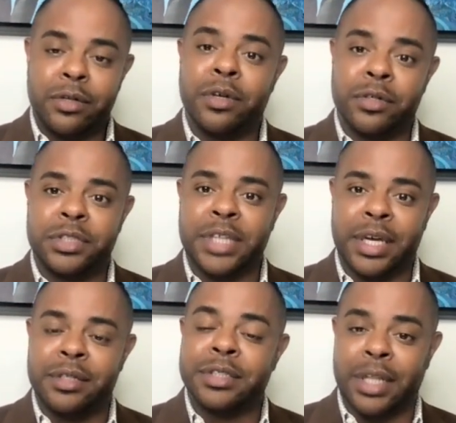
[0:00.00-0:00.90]
do those
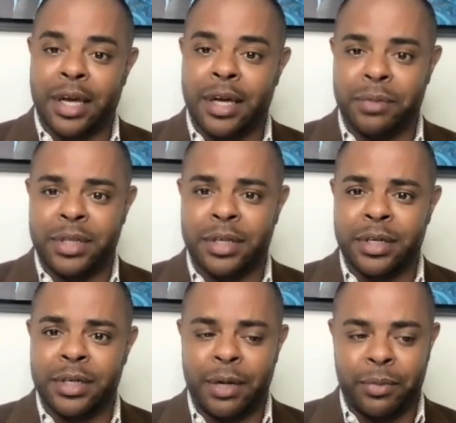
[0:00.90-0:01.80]
channels align with it?
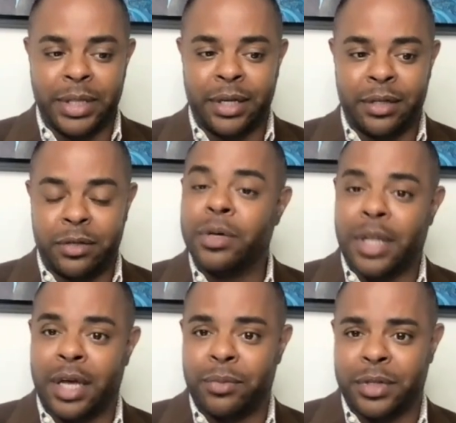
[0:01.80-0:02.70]
And when they do
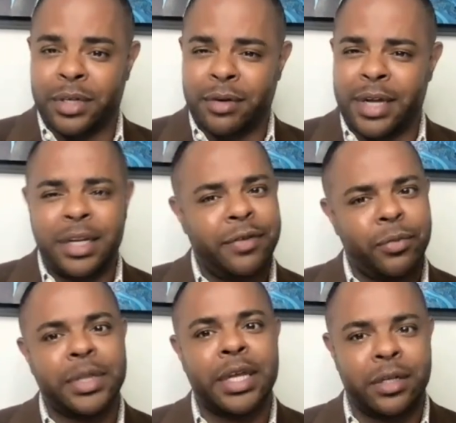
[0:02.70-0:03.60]
align with it, great. And
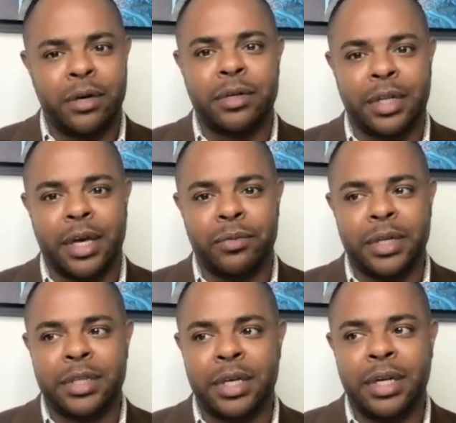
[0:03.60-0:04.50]
even when they don't align
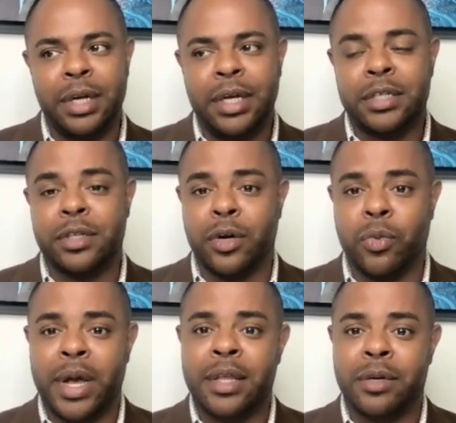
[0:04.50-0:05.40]
with it, is there a
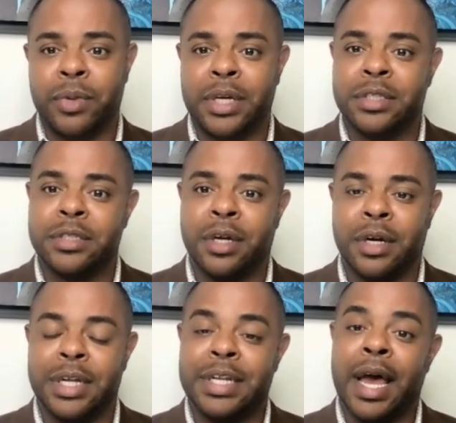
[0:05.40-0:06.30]
way that we can
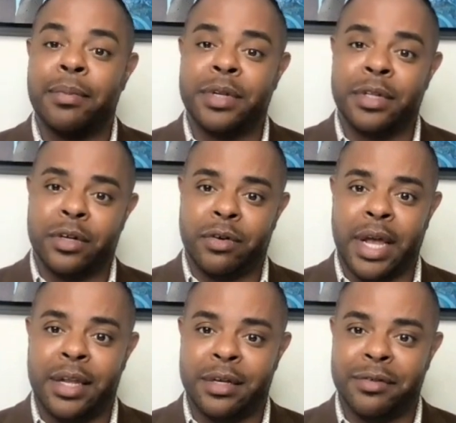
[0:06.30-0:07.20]
start adapting the
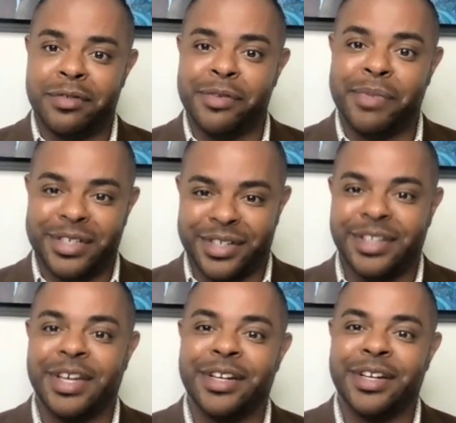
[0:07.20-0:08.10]
creative to make sure
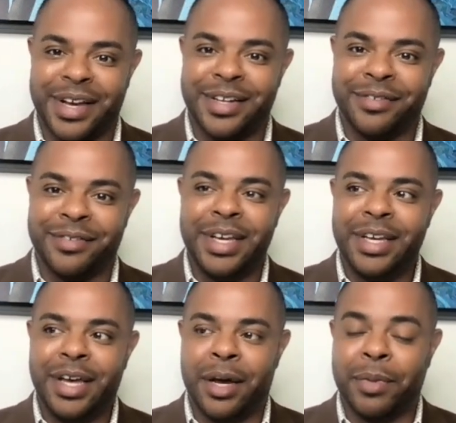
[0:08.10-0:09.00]
that that creative
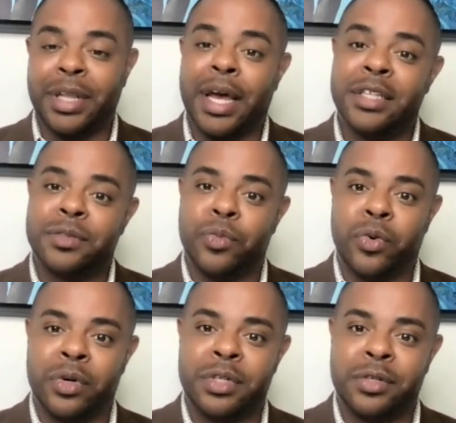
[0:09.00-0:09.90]
aligns
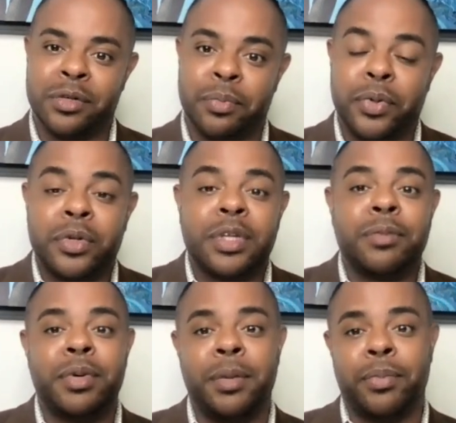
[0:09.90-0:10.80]
more to
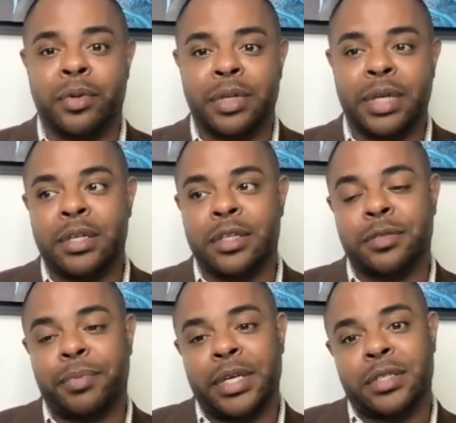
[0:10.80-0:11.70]
pulling people into the
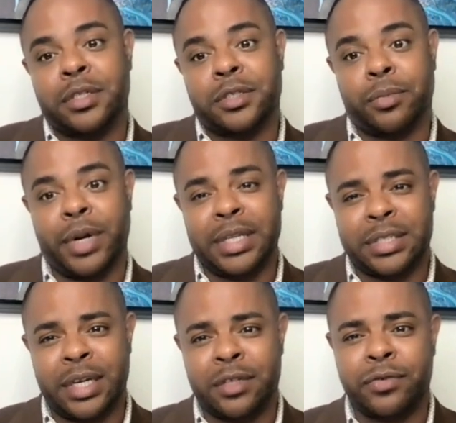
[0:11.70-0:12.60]
space that your brand
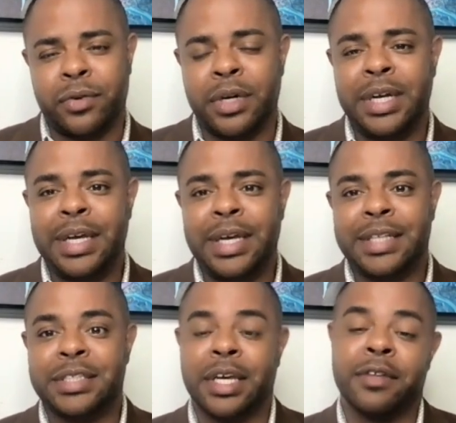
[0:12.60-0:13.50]
stands for,
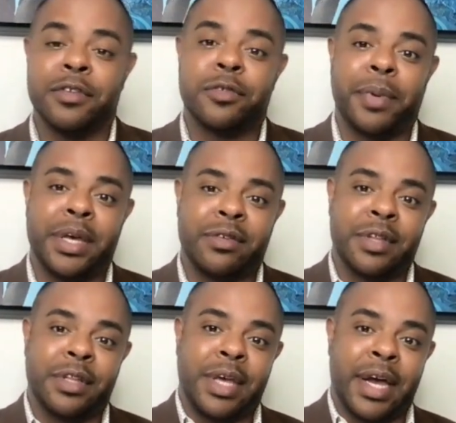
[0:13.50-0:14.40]
instead of the space
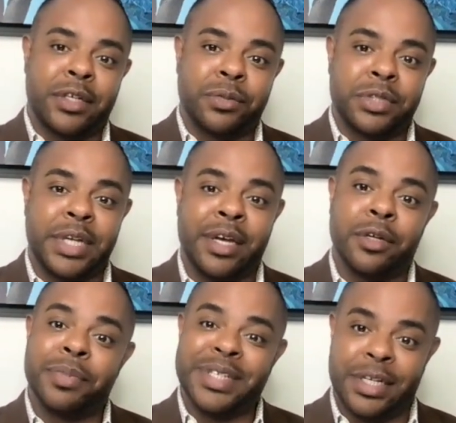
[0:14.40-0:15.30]
that the actual
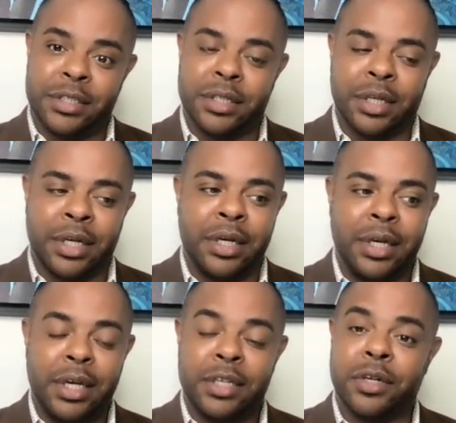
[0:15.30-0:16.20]
channel potentially
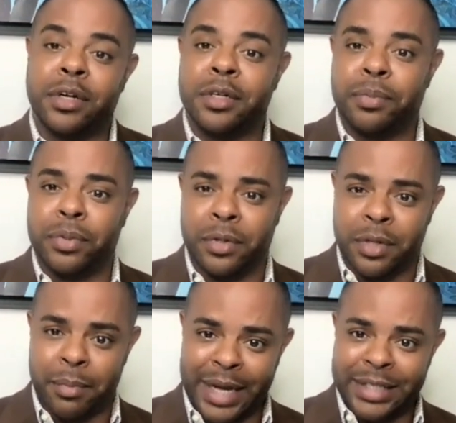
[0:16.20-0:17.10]
is starting to pull
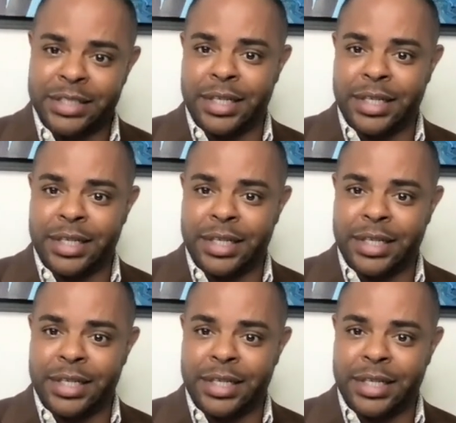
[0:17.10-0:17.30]
the mind